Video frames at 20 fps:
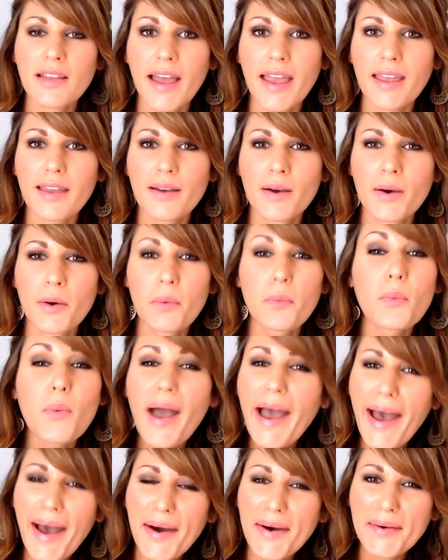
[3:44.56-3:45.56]
like,
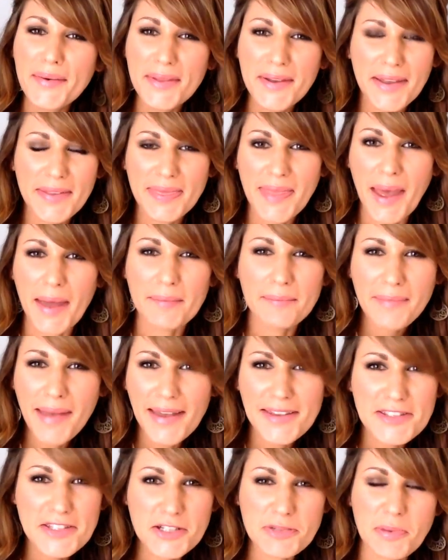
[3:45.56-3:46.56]
wow, look at that
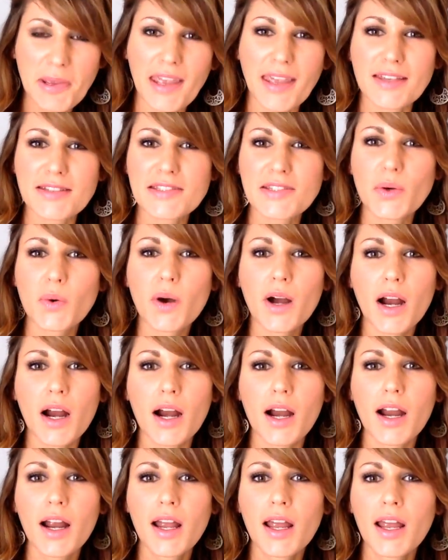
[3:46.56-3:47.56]
masterpiece,
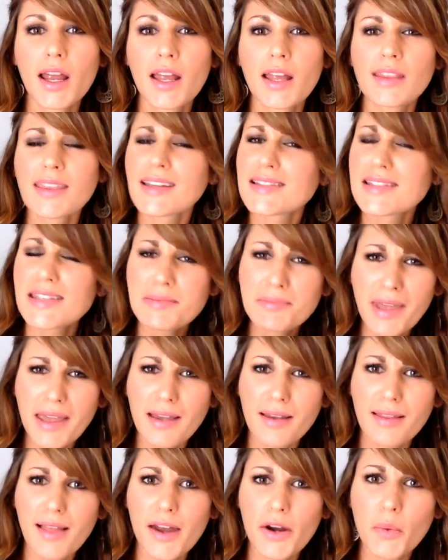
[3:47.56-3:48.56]
or that seemed like
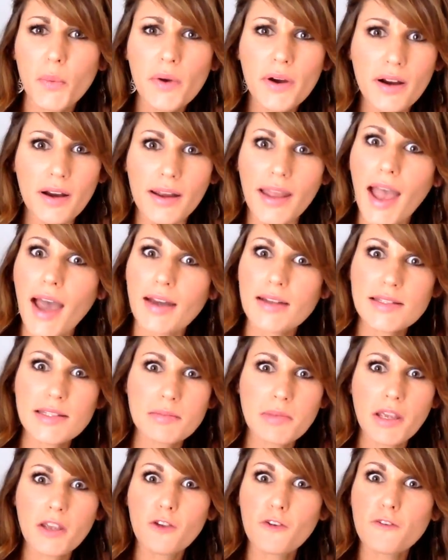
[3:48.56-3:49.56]
a lot of work. How does it
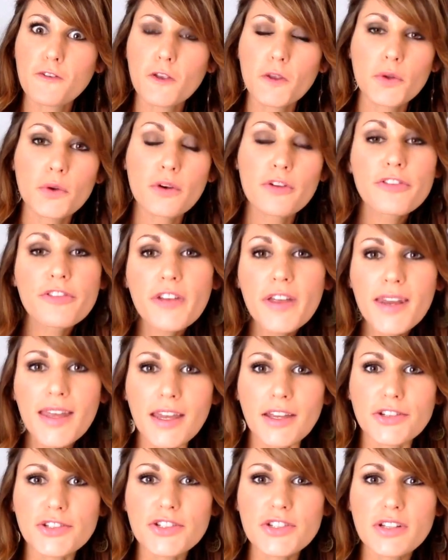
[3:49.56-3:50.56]
make you feel to have
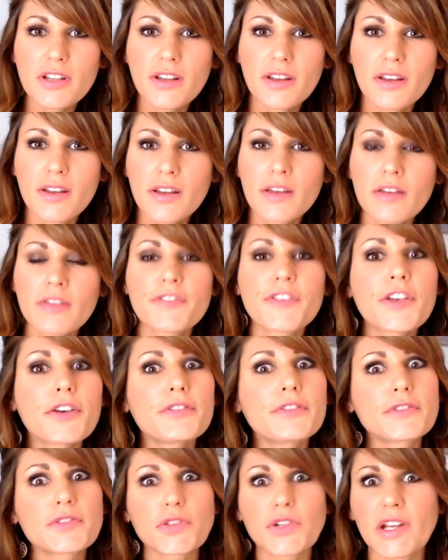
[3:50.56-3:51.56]
finished? Feel
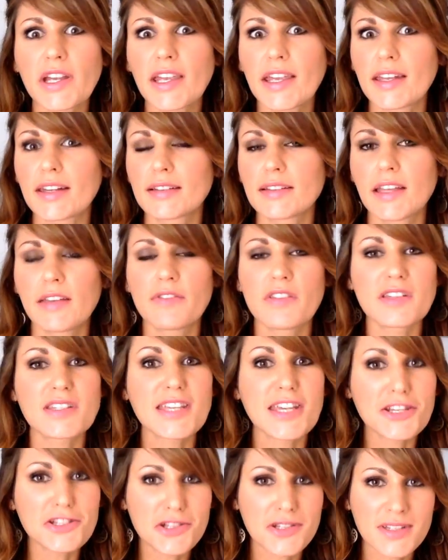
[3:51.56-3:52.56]
free to leave the
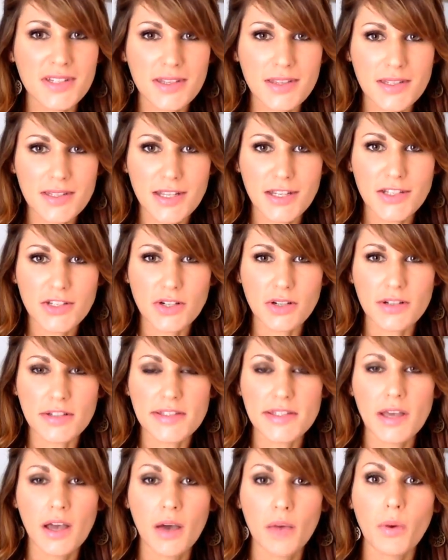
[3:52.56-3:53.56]
teaching to the teachers
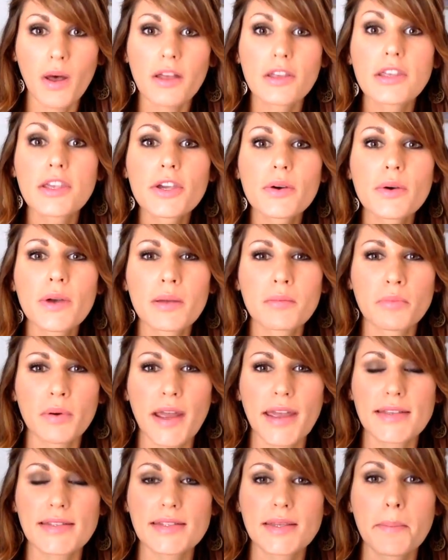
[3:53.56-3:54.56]
while you
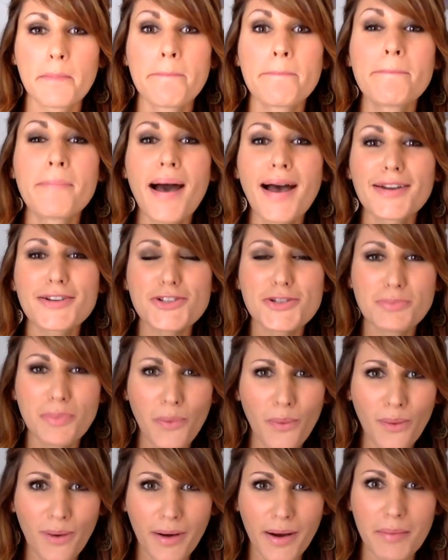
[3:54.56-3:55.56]
embrace the much
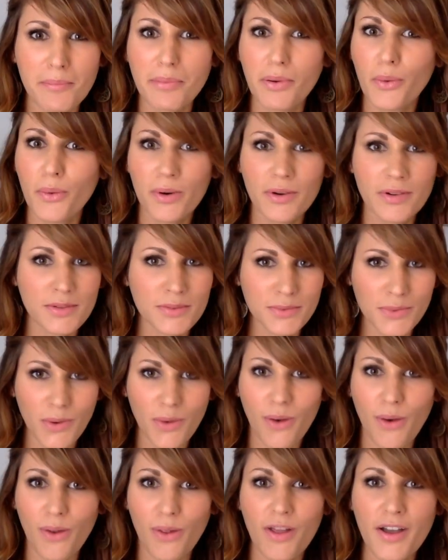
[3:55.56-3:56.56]
more important
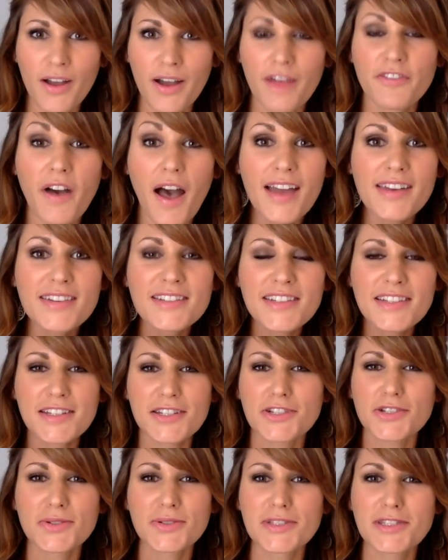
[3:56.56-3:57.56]
role of
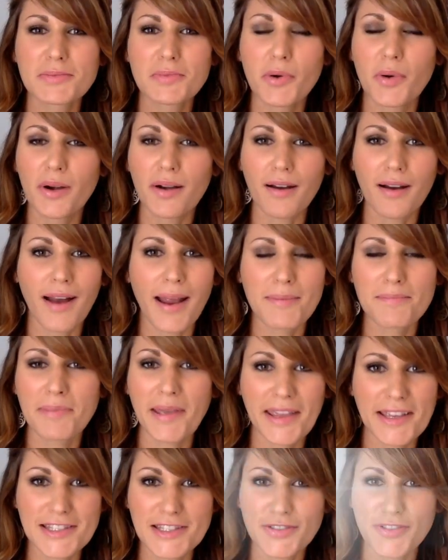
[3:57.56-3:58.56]
unconditional supporter and
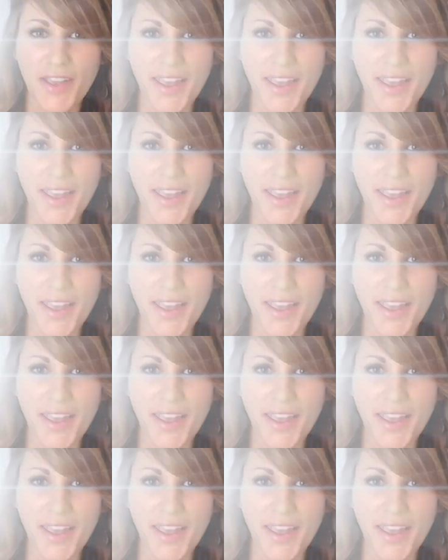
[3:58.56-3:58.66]
biggest